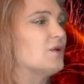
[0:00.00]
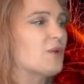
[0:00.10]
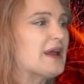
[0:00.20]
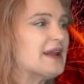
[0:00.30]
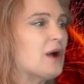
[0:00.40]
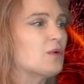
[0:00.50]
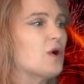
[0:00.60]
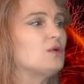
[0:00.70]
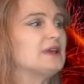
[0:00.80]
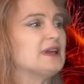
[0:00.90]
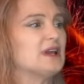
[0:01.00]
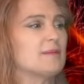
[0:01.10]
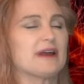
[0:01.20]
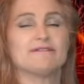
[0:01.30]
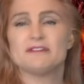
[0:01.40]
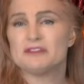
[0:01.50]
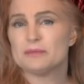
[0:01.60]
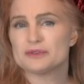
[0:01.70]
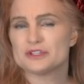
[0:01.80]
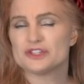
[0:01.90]
Right now, we're only getting about a
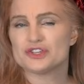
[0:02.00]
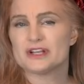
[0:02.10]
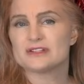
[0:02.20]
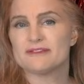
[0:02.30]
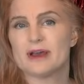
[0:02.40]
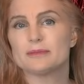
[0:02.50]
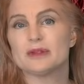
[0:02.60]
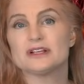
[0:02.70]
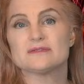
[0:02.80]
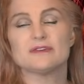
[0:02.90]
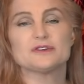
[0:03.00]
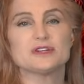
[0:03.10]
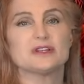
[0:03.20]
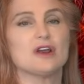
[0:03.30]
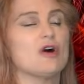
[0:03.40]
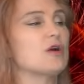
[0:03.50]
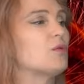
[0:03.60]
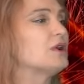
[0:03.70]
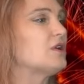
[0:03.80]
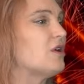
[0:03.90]
15% chance of M-class flares at the
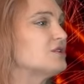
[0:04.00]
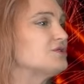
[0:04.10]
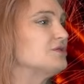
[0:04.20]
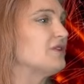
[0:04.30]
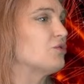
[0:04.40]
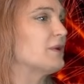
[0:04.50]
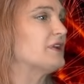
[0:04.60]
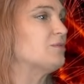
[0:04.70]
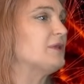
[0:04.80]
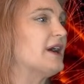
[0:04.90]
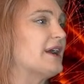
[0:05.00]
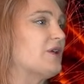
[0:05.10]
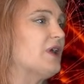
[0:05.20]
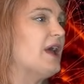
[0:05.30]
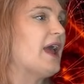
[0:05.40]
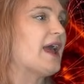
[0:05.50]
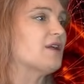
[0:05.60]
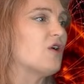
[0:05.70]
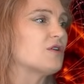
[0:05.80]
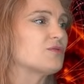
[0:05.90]
R1 to R2 level radio blackout,
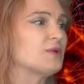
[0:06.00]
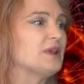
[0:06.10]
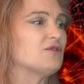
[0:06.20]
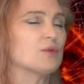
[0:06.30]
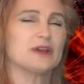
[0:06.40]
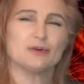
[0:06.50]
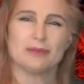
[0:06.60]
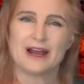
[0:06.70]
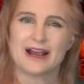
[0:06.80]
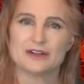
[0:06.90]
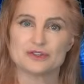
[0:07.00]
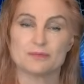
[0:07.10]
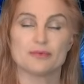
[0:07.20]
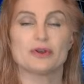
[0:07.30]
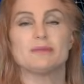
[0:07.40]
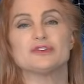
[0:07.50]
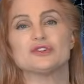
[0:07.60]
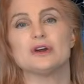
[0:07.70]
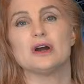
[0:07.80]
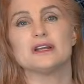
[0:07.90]
and R3 level radio blackouts are pretty much
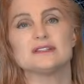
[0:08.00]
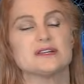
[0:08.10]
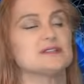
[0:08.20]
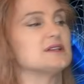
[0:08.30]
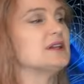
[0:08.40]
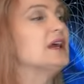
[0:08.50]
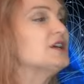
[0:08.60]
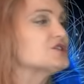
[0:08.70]
non-existent.